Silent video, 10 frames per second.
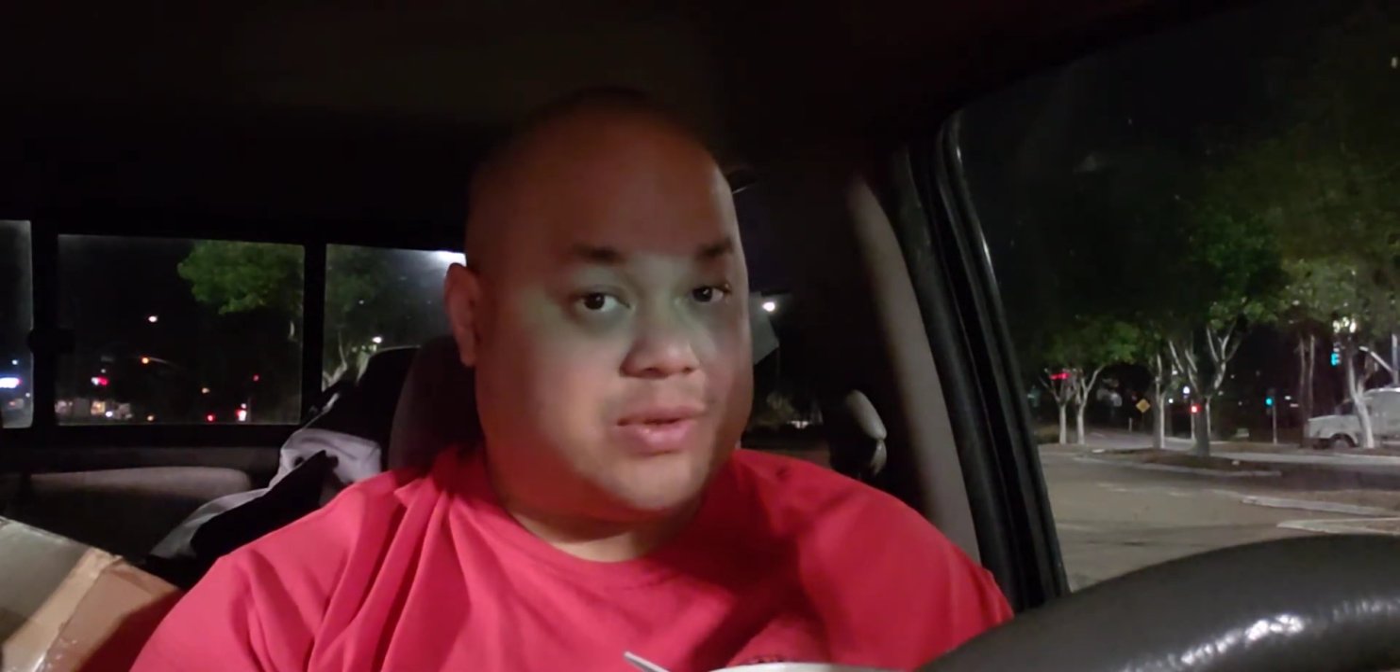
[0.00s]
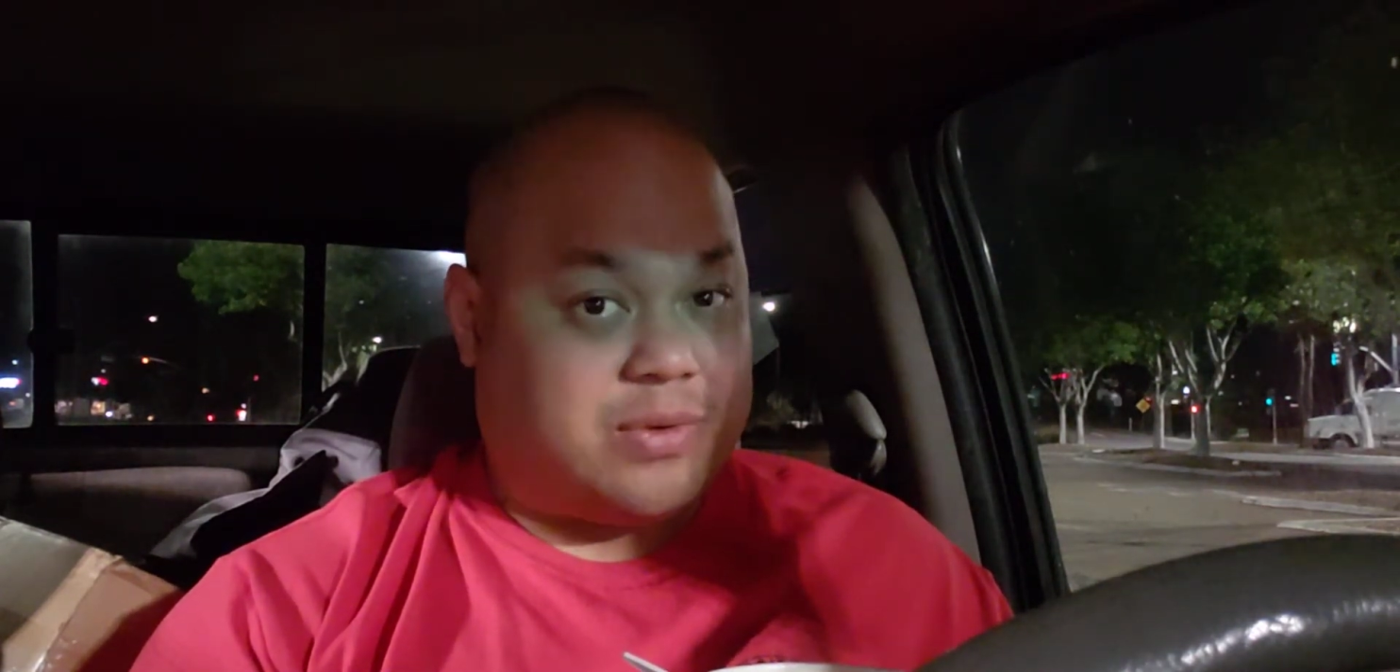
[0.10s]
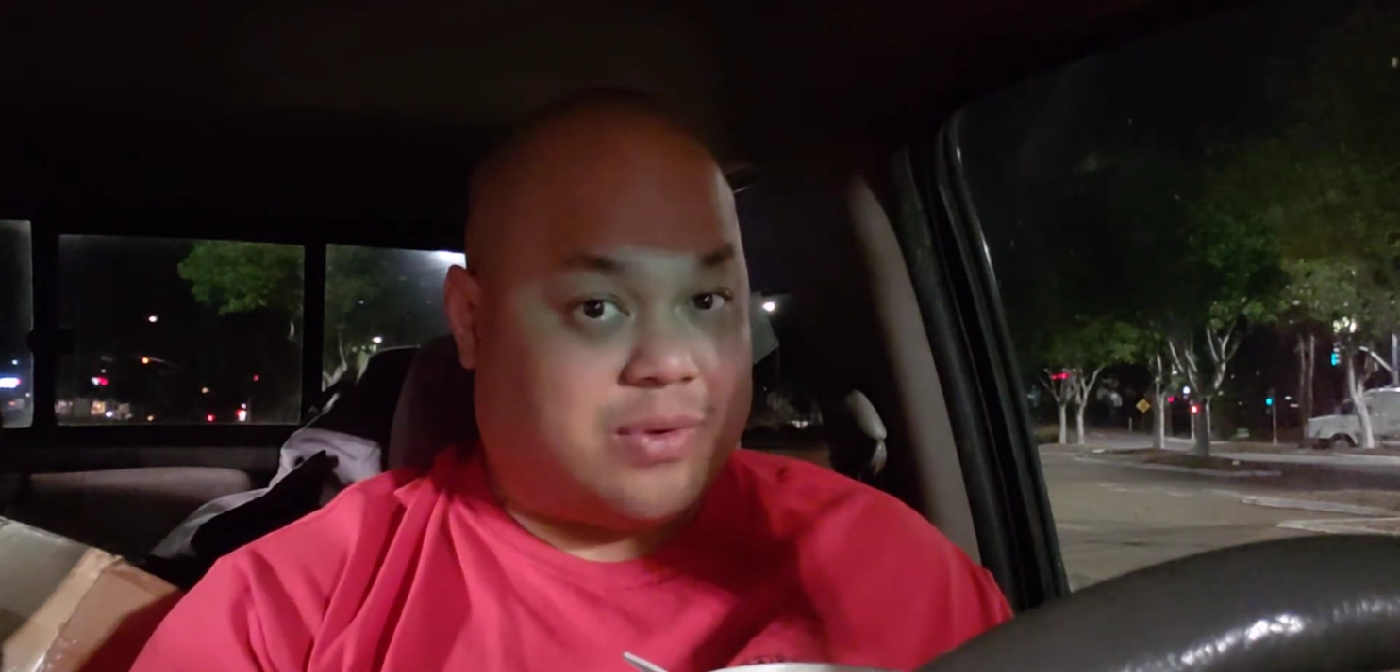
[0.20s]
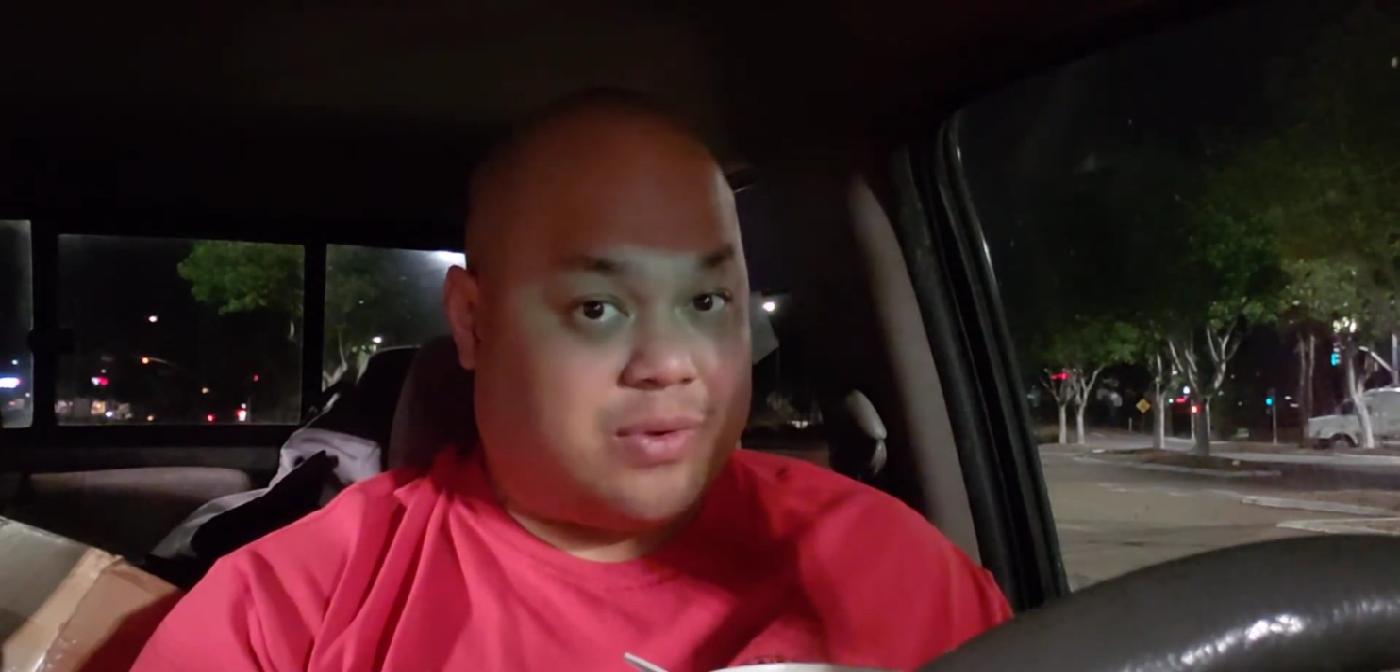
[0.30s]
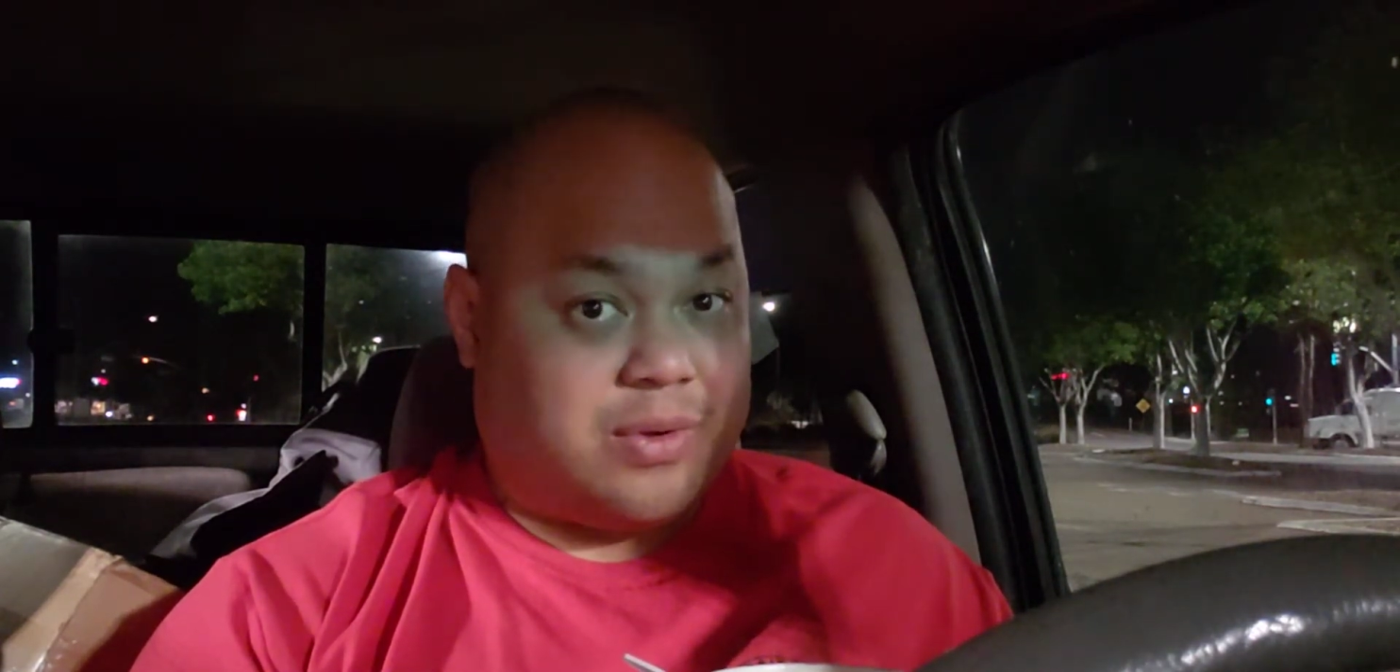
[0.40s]
to a
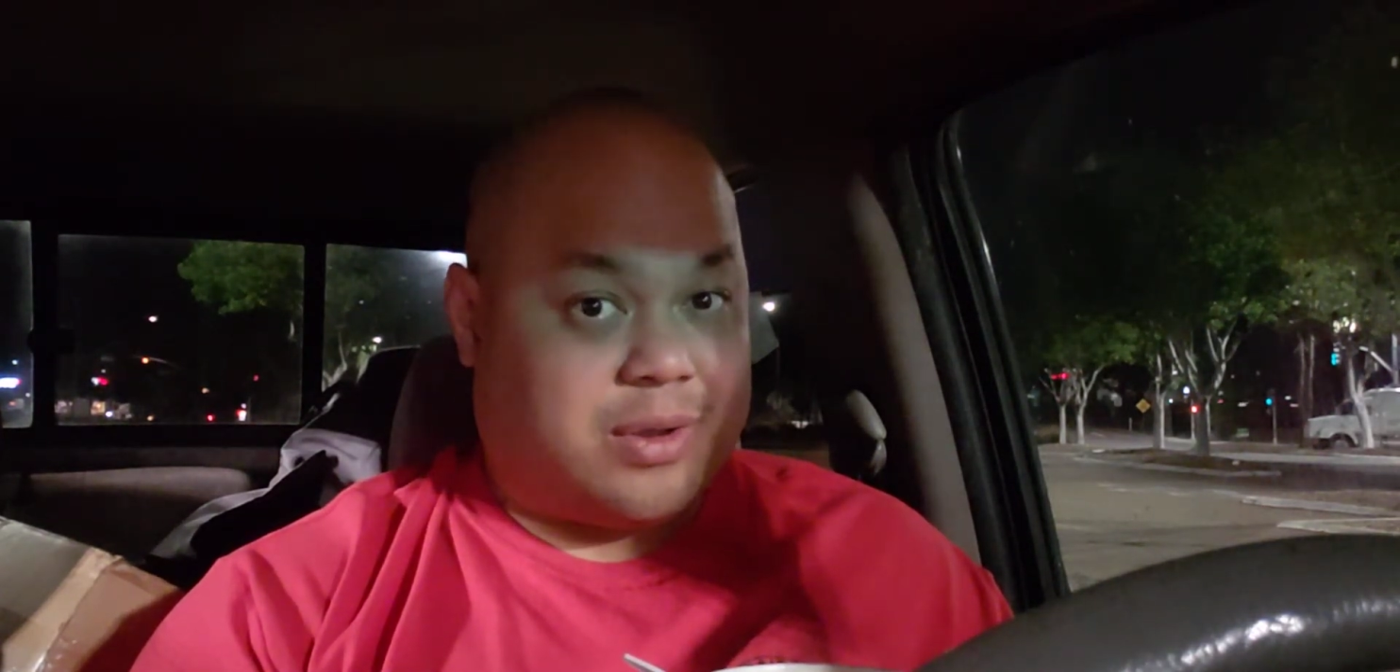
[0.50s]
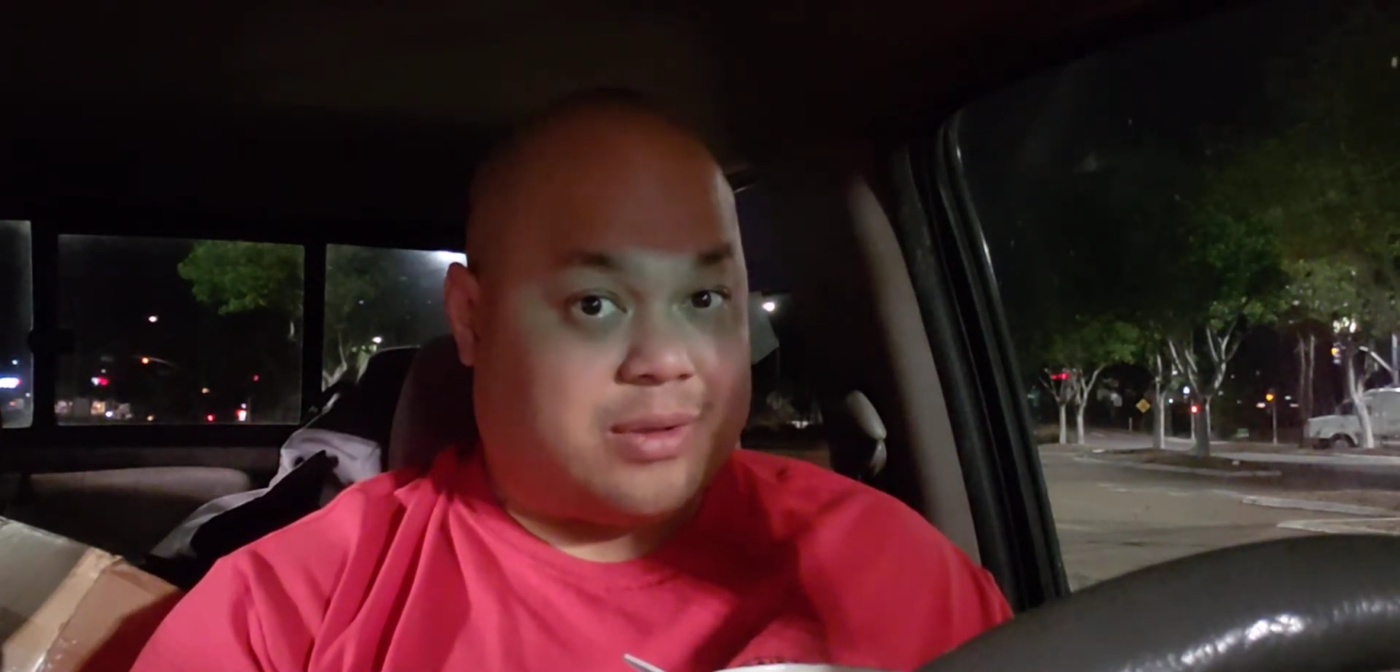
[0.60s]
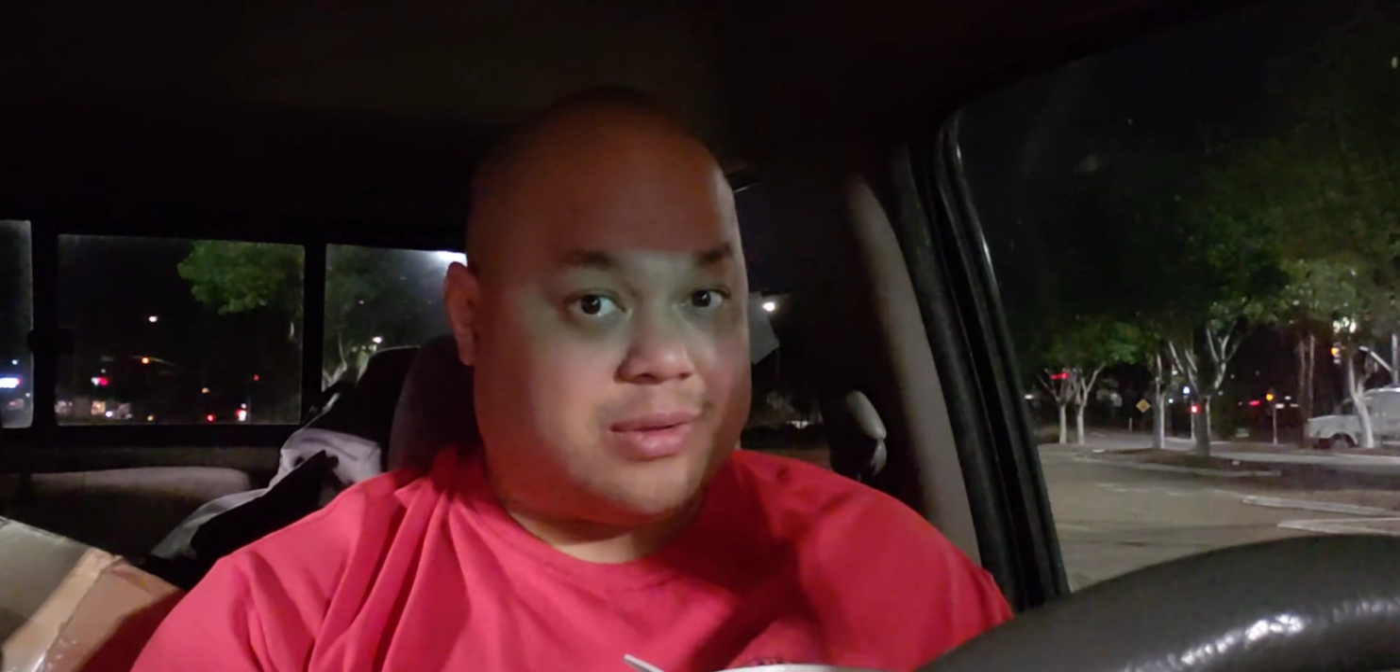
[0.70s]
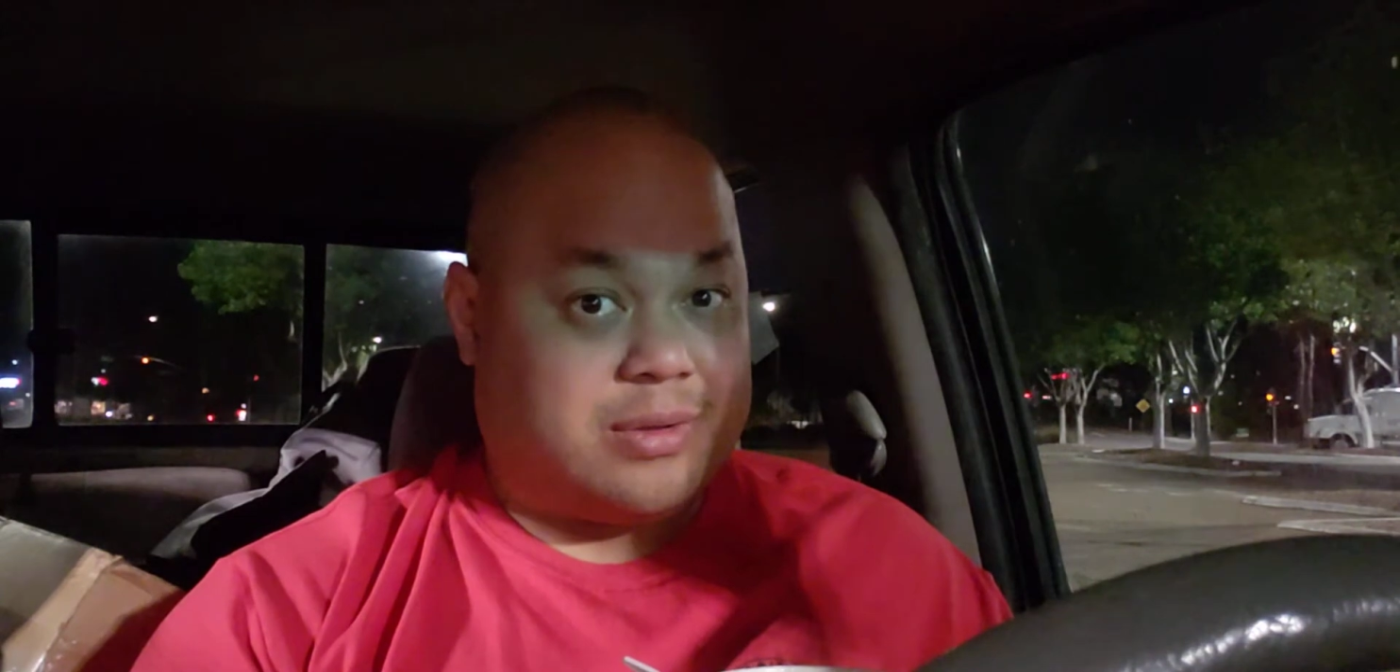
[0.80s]
coin.